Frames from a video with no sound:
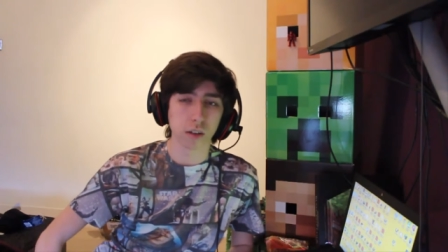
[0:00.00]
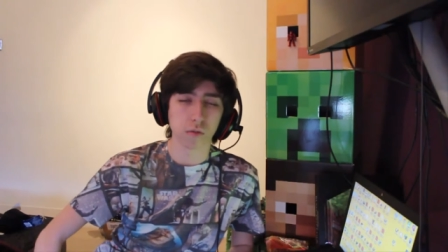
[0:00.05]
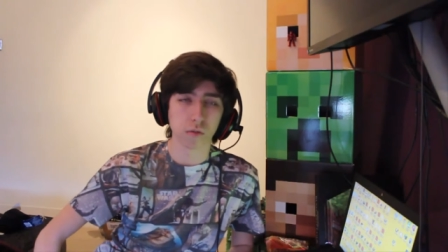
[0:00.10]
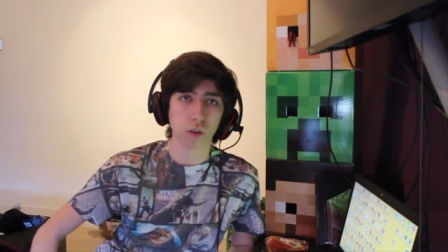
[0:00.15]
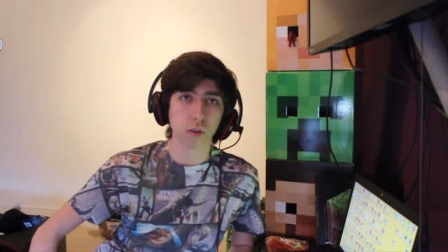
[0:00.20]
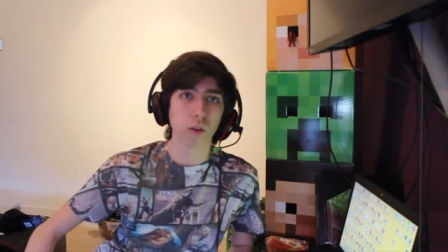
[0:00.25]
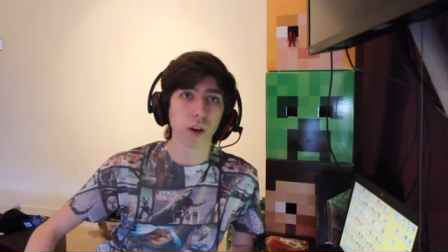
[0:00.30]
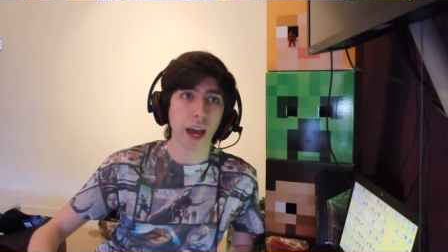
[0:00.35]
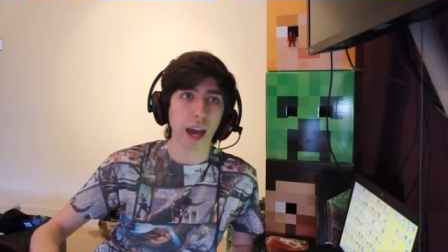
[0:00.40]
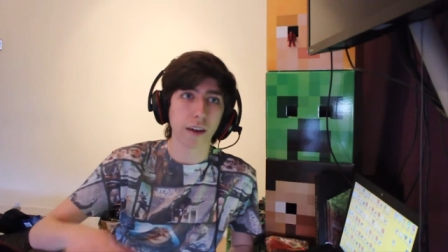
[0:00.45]

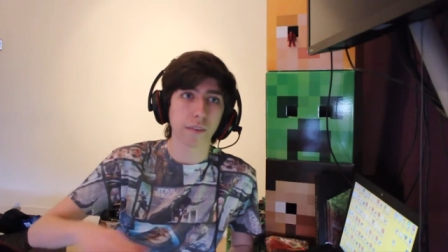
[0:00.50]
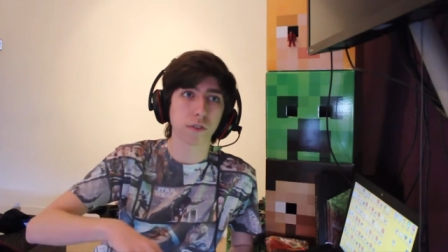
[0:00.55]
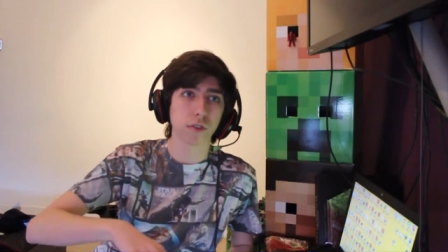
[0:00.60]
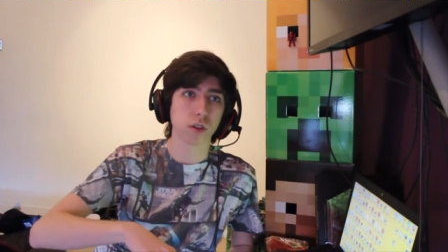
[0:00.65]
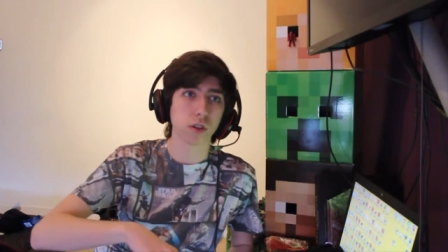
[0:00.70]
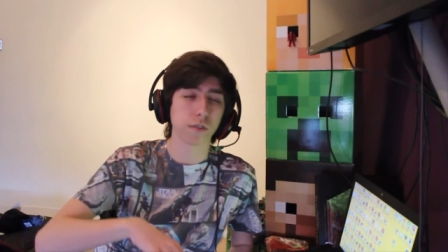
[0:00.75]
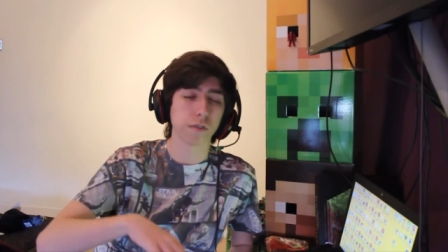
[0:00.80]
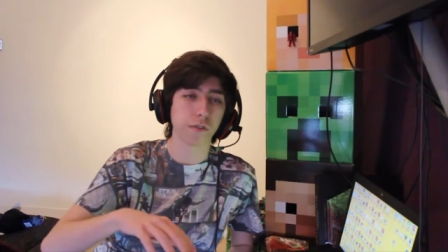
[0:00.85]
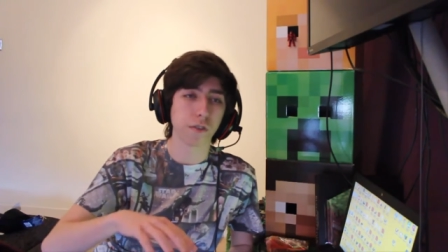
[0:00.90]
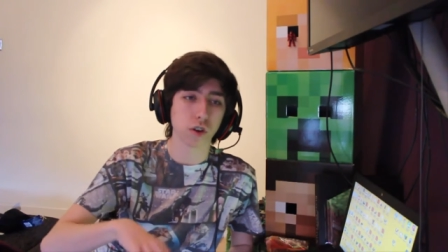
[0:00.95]
well, after
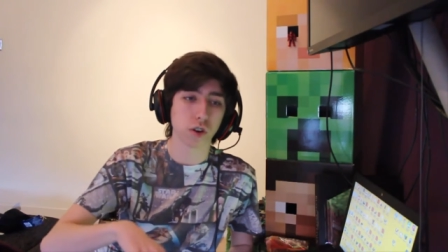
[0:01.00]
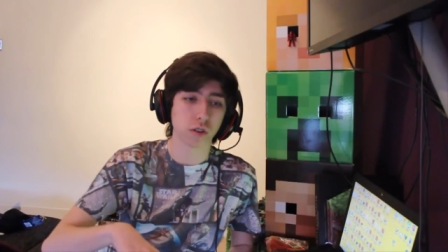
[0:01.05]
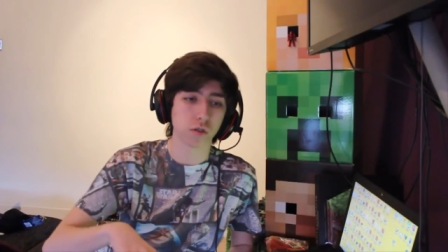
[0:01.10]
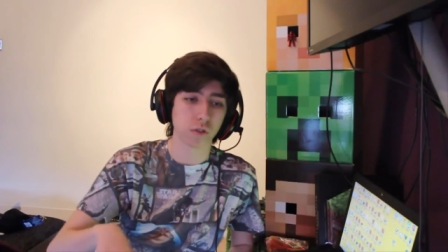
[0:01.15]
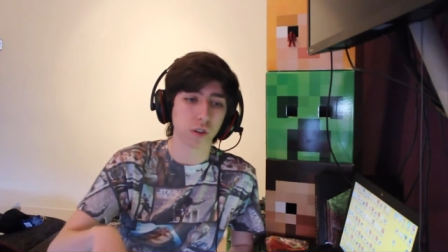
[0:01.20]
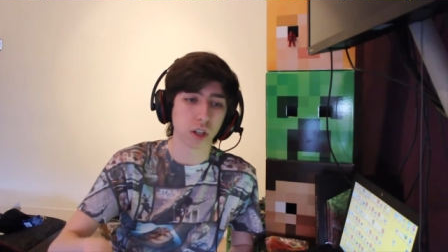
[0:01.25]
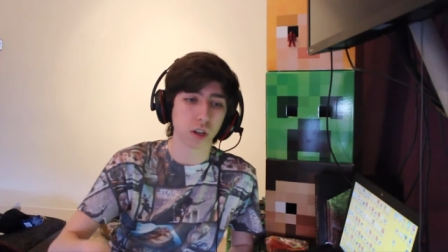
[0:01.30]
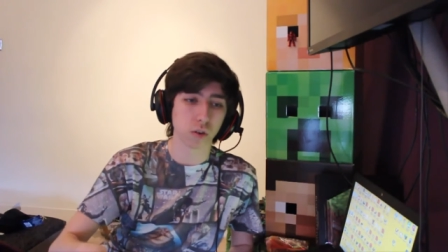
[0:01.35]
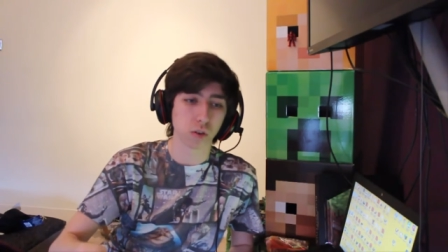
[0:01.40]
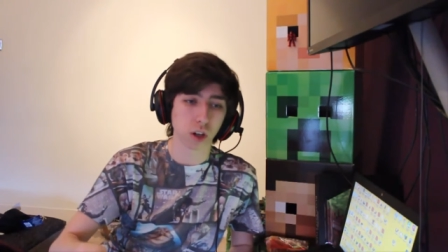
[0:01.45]
the first
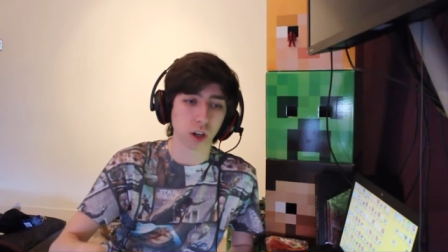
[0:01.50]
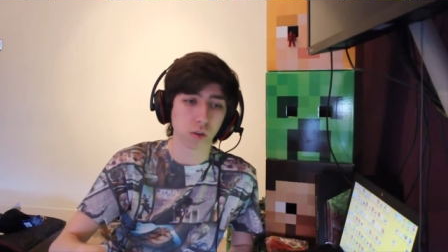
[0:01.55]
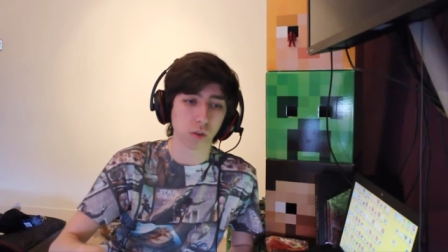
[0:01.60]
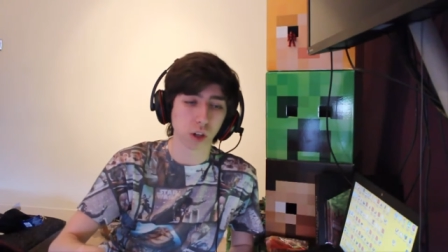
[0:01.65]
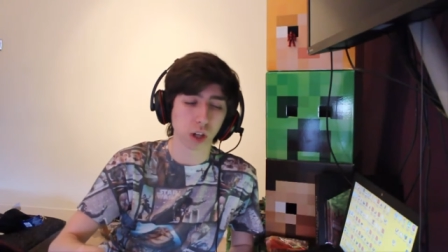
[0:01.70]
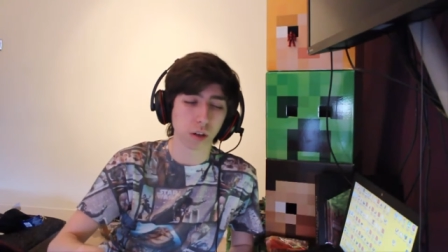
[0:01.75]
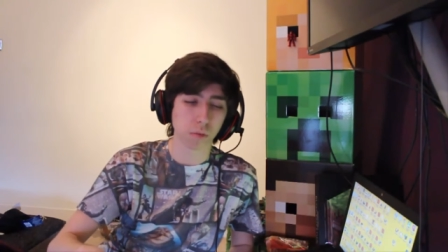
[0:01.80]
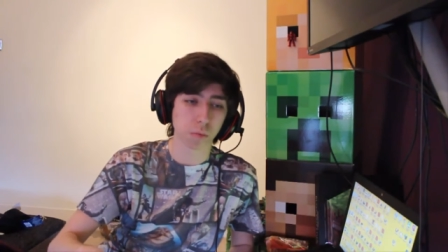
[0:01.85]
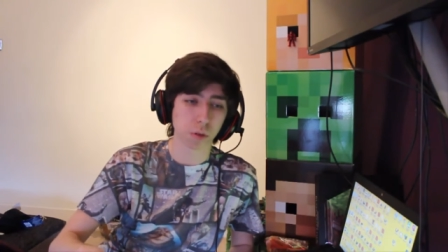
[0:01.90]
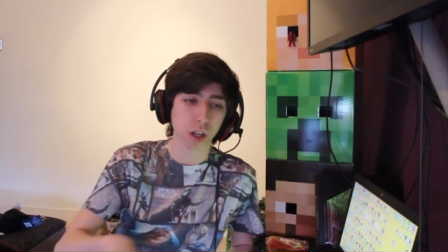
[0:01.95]
video goes
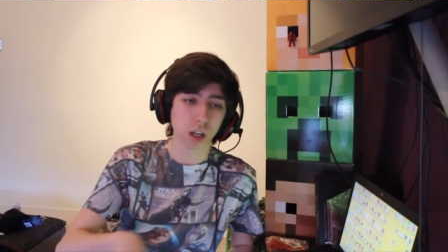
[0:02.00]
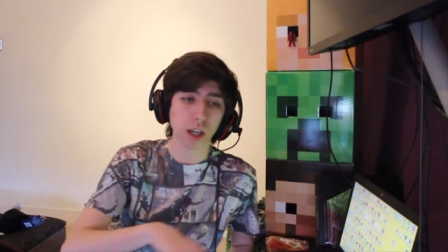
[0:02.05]
up,